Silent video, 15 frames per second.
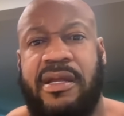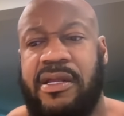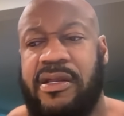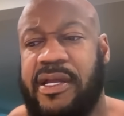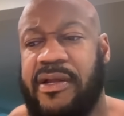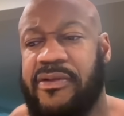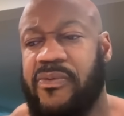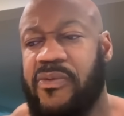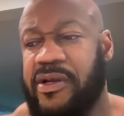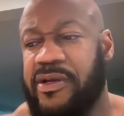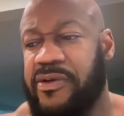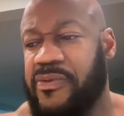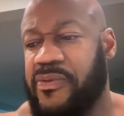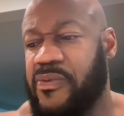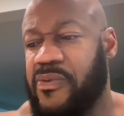You have to
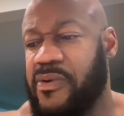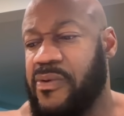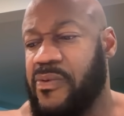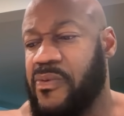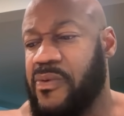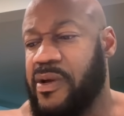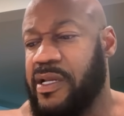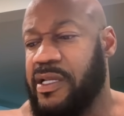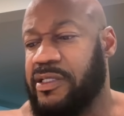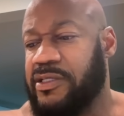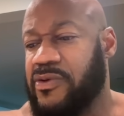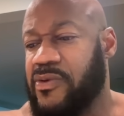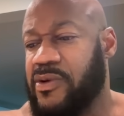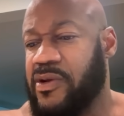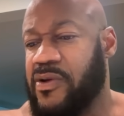wonder what
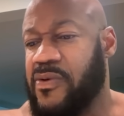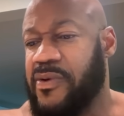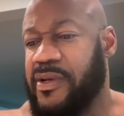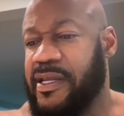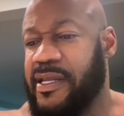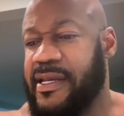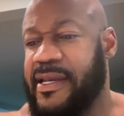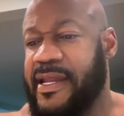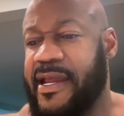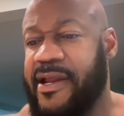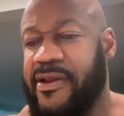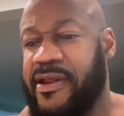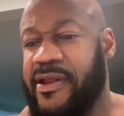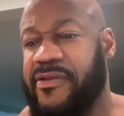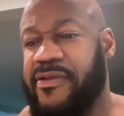is going on in
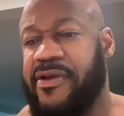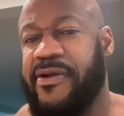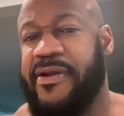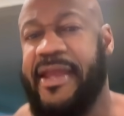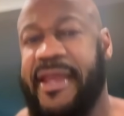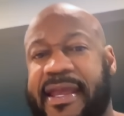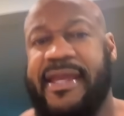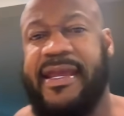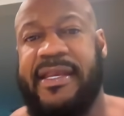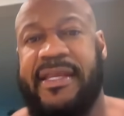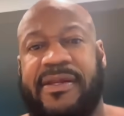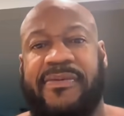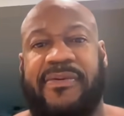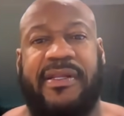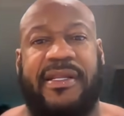their head
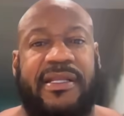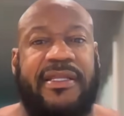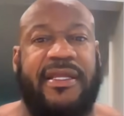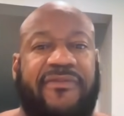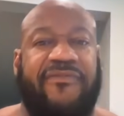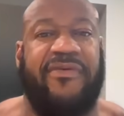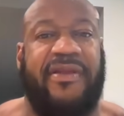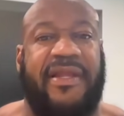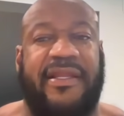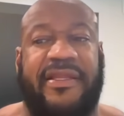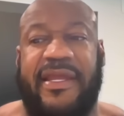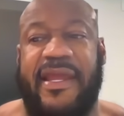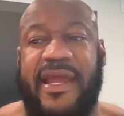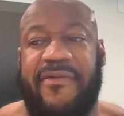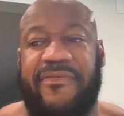that they feel like
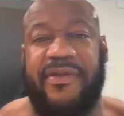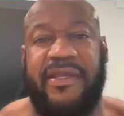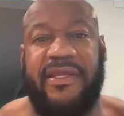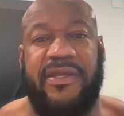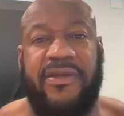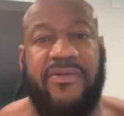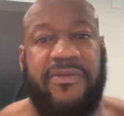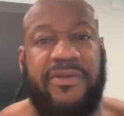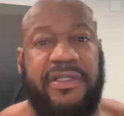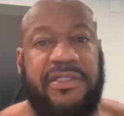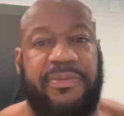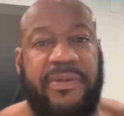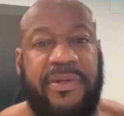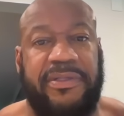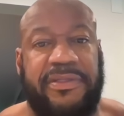they have to kill
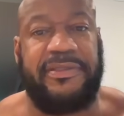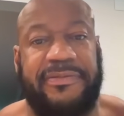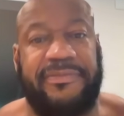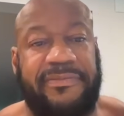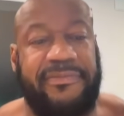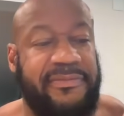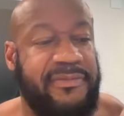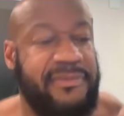this person.